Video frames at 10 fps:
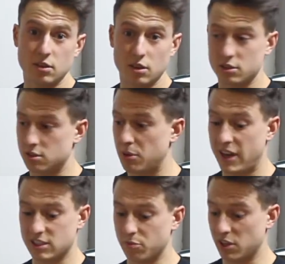because the
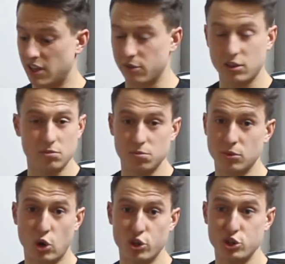past I've been getting
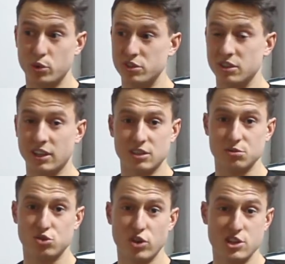orange ones and I get
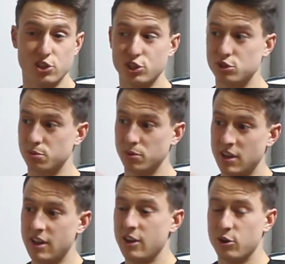some strange looks
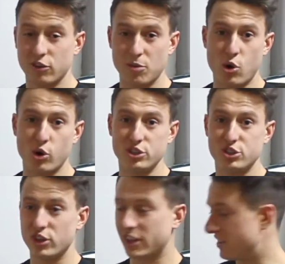when I get my
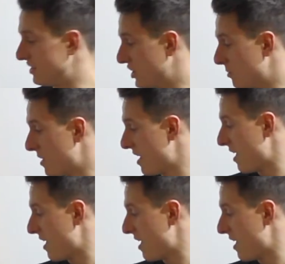orange drink in the gym.